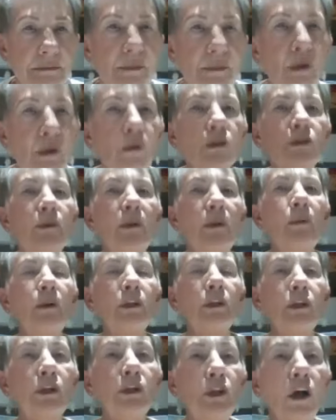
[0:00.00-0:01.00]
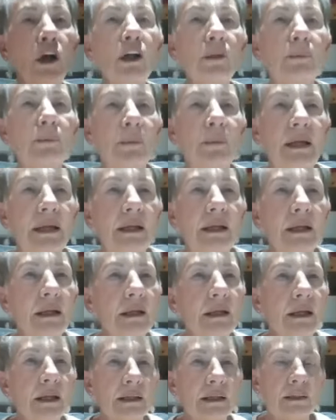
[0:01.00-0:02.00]
because we will not be
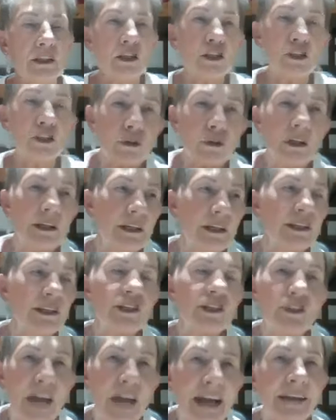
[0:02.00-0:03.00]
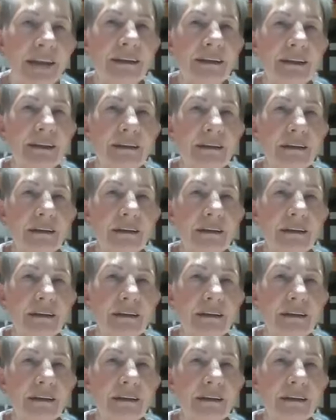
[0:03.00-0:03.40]
dist- distracted.